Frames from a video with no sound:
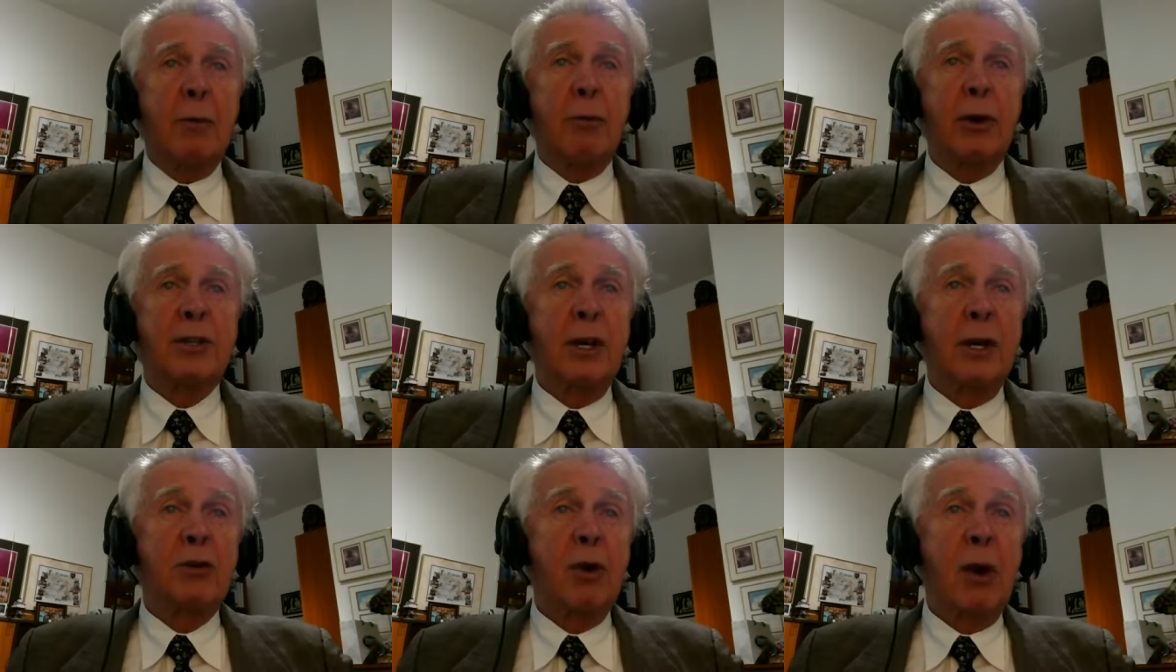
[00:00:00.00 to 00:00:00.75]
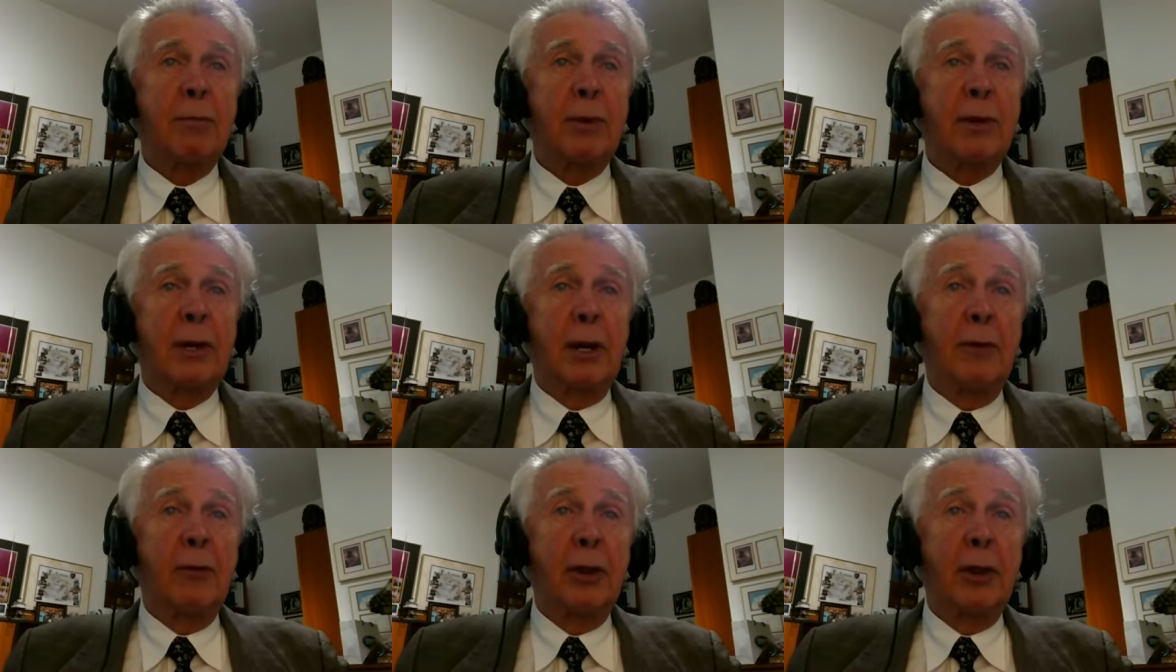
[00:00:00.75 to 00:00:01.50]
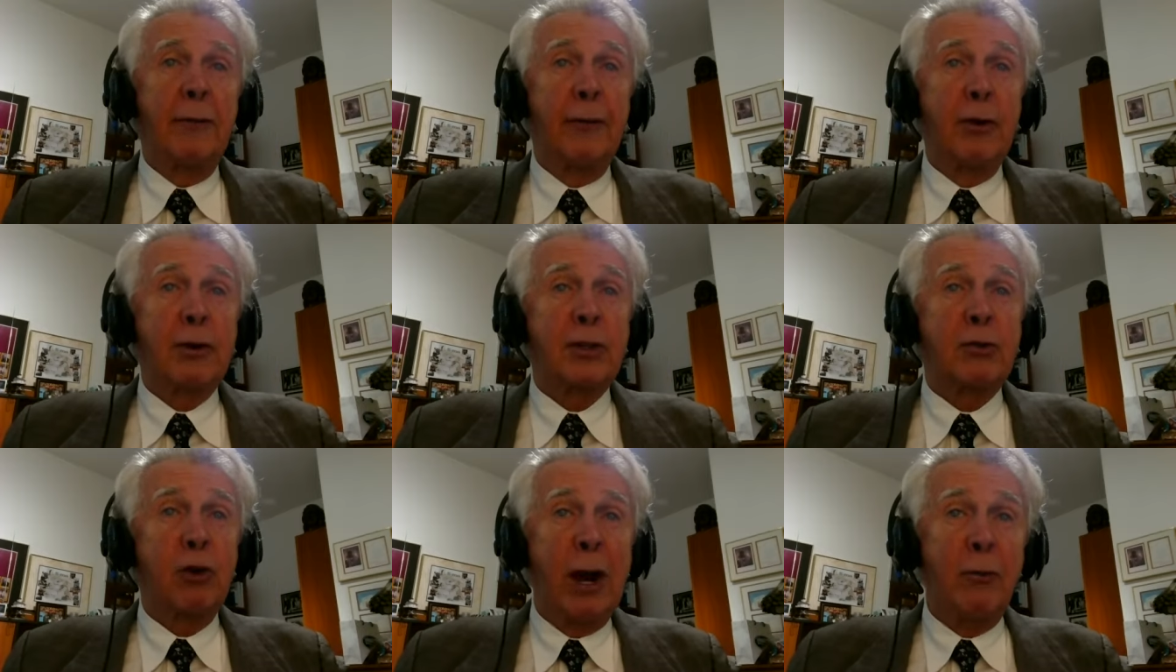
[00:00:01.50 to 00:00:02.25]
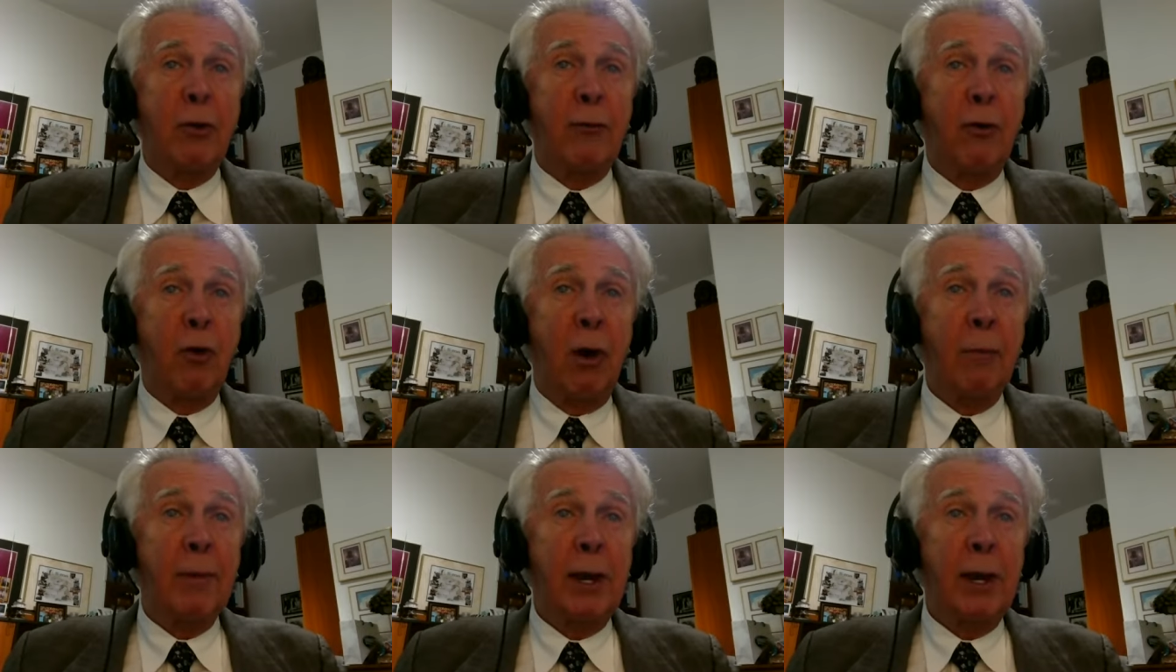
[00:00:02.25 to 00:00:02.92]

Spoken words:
President Trump delivered the first trade reform.